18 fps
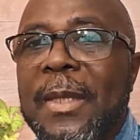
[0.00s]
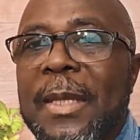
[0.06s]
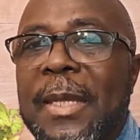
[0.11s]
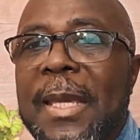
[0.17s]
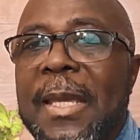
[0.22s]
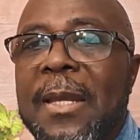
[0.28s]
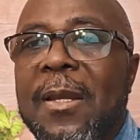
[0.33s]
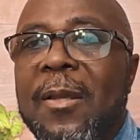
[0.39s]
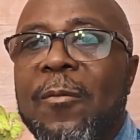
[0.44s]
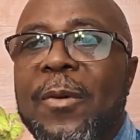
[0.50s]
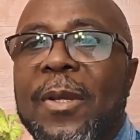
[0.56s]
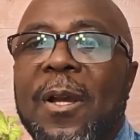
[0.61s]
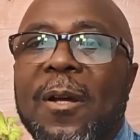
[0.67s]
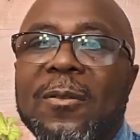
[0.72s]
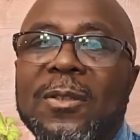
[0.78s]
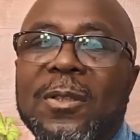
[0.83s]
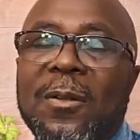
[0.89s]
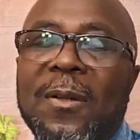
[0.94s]
and
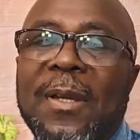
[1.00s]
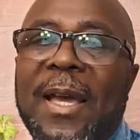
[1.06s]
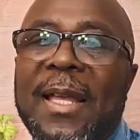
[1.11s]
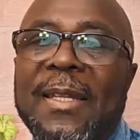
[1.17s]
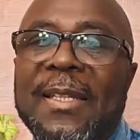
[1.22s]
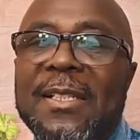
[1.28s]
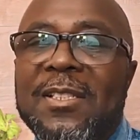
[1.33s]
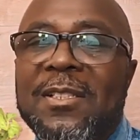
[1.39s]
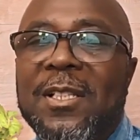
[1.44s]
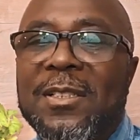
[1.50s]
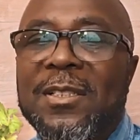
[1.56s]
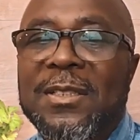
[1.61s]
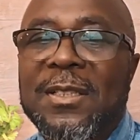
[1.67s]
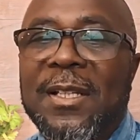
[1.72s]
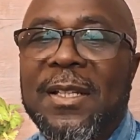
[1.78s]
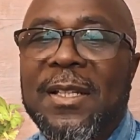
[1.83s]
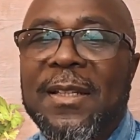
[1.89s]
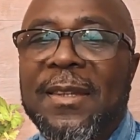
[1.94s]
I discussed
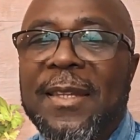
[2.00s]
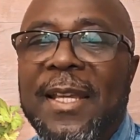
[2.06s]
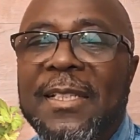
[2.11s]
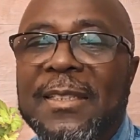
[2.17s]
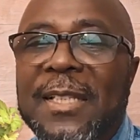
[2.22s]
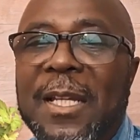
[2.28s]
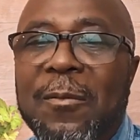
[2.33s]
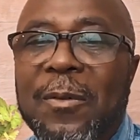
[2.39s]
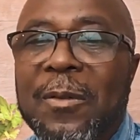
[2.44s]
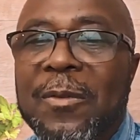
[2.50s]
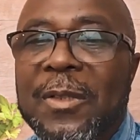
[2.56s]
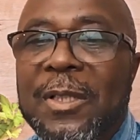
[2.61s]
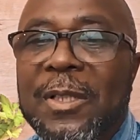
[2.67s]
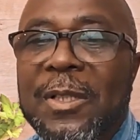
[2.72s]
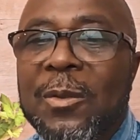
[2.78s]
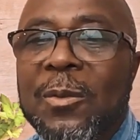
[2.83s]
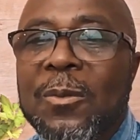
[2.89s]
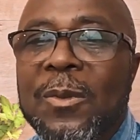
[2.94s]
the other things that we would
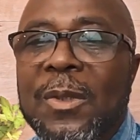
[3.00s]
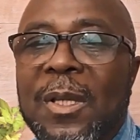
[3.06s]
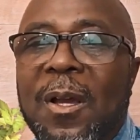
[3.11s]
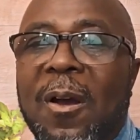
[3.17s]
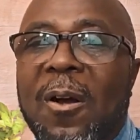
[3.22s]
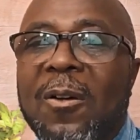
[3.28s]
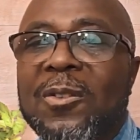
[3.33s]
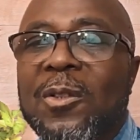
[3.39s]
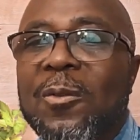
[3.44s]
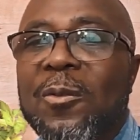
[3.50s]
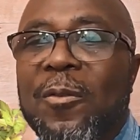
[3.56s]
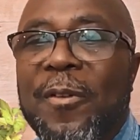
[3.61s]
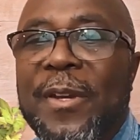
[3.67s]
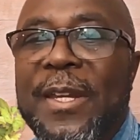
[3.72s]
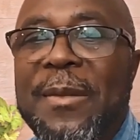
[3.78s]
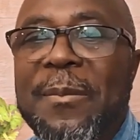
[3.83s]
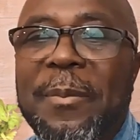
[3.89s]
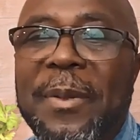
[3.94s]
do. Also,
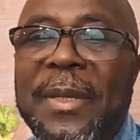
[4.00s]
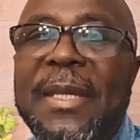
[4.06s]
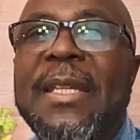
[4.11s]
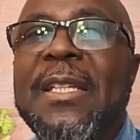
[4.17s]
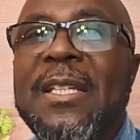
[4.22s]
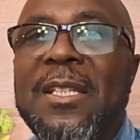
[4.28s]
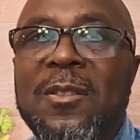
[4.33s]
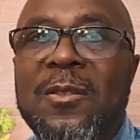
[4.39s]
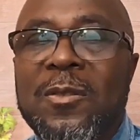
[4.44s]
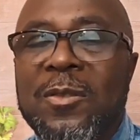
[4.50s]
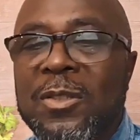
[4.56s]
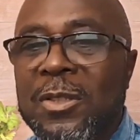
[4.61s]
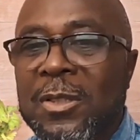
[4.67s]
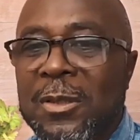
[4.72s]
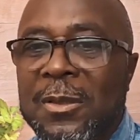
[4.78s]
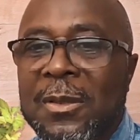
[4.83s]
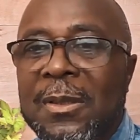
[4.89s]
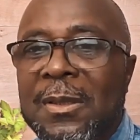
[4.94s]
green beans.
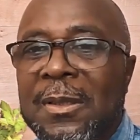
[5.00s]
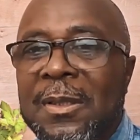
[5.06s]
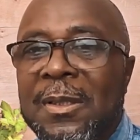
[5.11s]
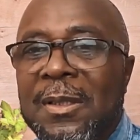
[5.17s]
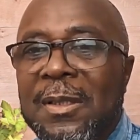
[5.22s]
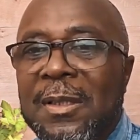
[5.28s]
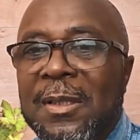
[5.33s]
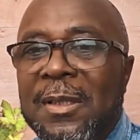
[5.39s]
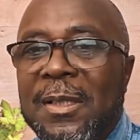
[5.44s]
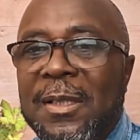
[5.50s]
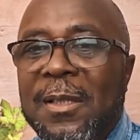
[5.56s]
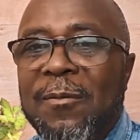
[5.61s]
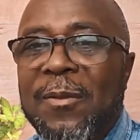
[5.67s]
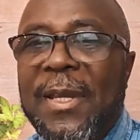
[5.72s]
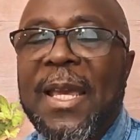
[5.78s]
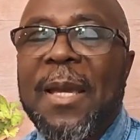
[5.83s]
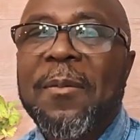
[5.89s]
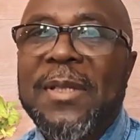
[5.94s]
If
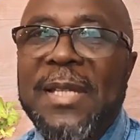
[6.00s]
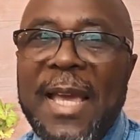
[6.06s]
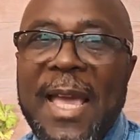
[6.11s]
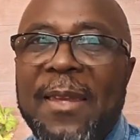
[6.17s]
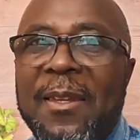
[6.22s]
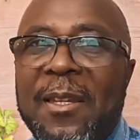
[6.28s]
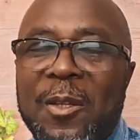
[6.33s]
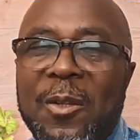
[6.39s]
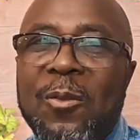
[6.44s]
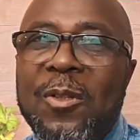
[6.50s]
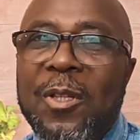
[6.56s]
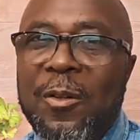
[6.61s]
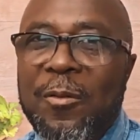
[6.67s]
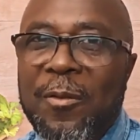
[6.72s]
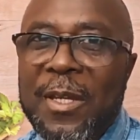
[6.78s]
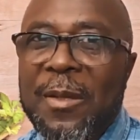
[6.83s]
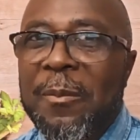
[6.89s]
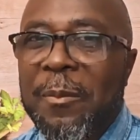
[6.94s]
we have time to do the
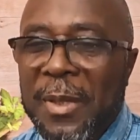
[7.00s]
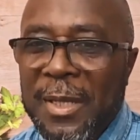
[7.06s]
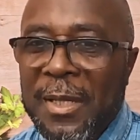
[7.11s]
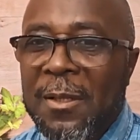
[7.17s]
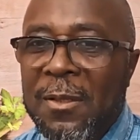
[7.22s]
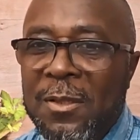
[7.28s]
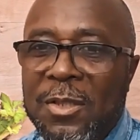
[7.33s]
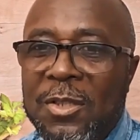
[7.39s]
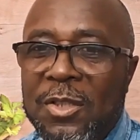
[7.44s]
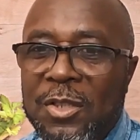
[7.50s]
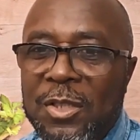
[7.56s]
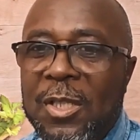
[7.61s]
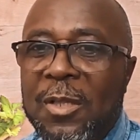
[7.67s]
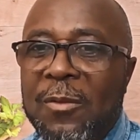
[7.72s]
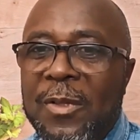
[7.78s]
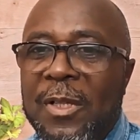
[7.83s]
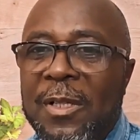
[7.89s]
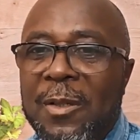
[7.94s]
green beans this
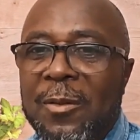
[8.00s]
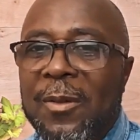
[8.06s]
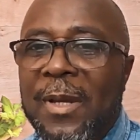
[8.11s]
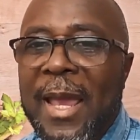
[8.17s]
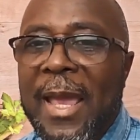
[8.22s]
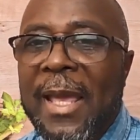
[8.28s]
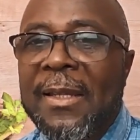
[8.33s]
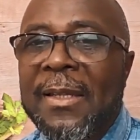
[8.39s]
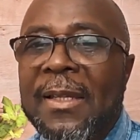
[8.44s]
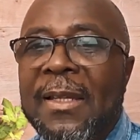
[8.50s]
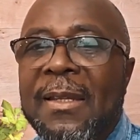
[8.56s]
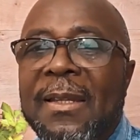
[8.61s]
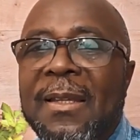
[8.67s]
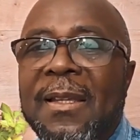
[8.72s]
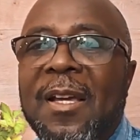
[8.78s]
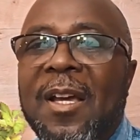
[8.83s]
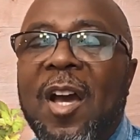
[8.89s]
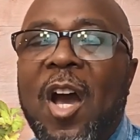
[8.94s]
year, we'll do that.
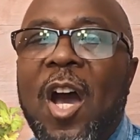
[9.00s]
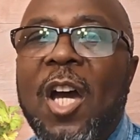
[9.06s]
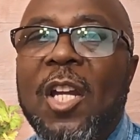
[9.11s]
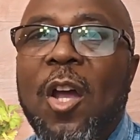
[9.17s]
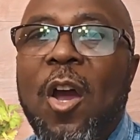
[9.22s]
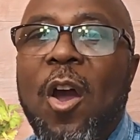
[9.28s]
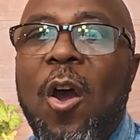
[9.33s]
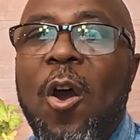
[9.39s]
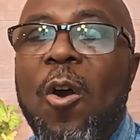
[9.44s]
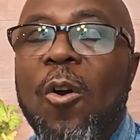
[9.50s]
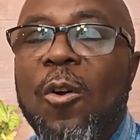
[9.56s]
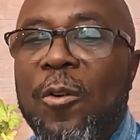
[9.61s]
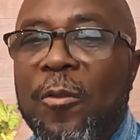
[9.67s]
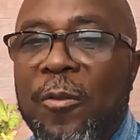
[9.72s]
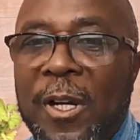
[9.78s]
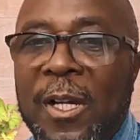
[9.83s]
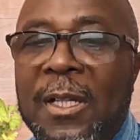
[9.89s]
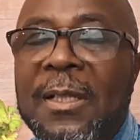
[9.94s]
Or the
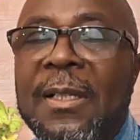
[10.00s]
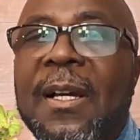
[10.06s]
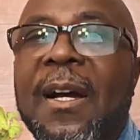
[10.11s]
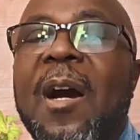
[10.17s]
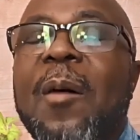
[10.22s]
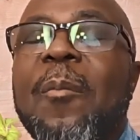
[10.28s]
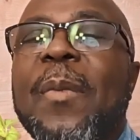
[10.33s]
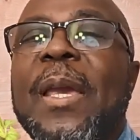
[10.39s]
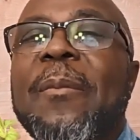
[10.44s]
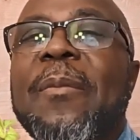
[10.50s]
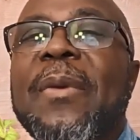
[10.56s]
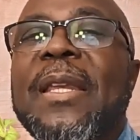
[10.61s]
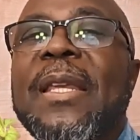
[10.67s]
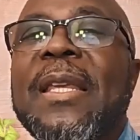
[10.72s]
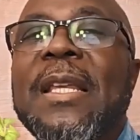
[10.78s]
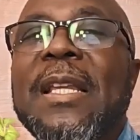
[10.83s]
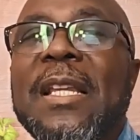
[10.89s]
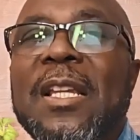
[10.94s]
okra, or
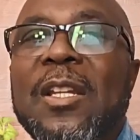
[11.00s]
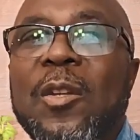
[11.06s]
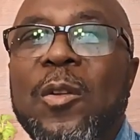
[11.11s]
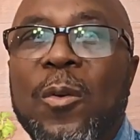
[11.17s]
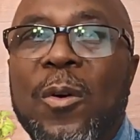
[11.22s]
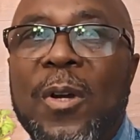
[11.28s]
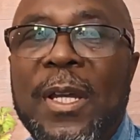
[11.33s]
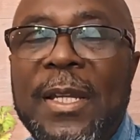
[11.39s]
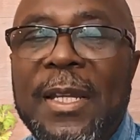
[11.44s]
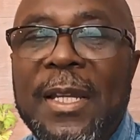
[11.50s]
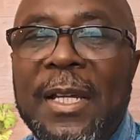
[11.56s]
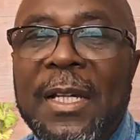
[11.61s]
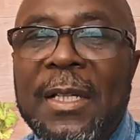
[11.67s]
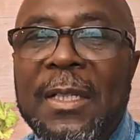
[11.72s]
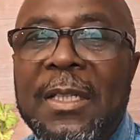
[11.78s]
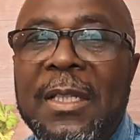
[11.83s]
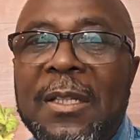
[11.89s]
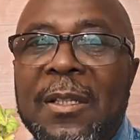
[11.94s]
maybe during
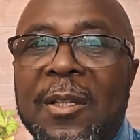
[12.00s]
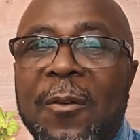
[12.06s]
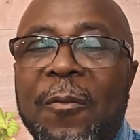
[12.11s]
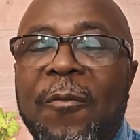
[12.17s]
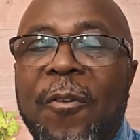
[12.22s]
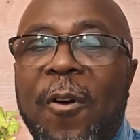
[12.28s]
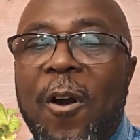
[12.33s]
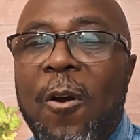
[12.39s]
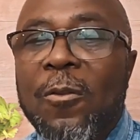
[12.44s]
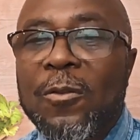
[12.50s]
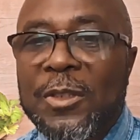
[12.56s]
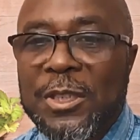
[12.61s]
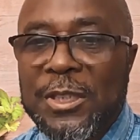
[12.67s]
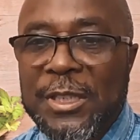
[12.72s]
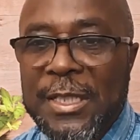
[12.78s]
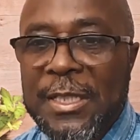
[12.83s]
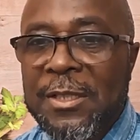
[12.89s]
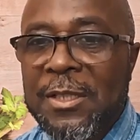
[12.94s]
the fall
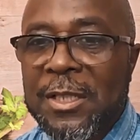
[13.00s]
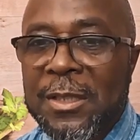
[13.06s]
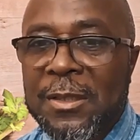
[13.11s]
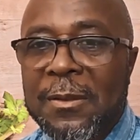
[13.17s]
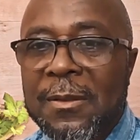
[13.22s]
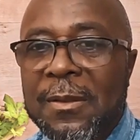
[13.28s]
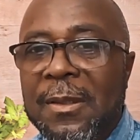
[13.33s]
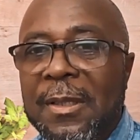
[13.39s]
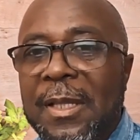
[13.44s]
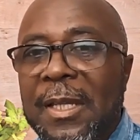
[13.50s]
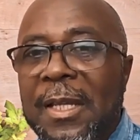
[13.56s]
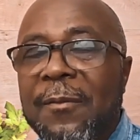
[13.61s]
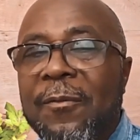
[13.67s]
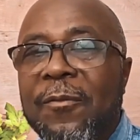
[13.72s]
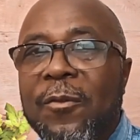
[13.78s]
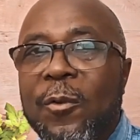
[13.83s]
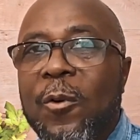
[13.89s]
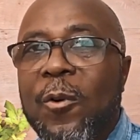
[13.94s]
season
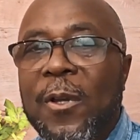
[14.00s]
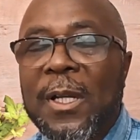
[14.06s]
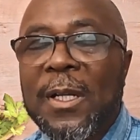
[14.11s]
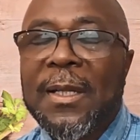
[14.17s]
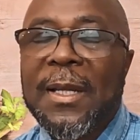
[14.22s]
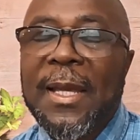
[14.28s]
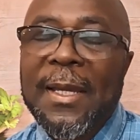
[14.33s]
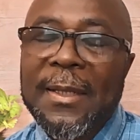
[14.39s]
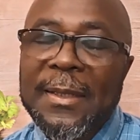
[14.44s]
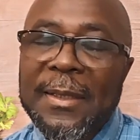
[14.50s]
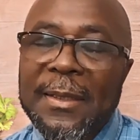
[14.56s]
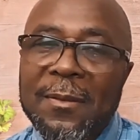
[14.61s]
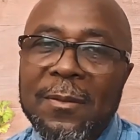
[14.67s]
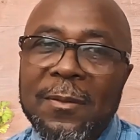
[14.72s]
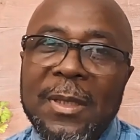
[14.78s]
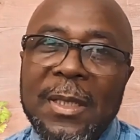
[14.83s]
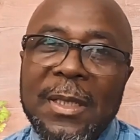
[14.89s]
in Florida, like in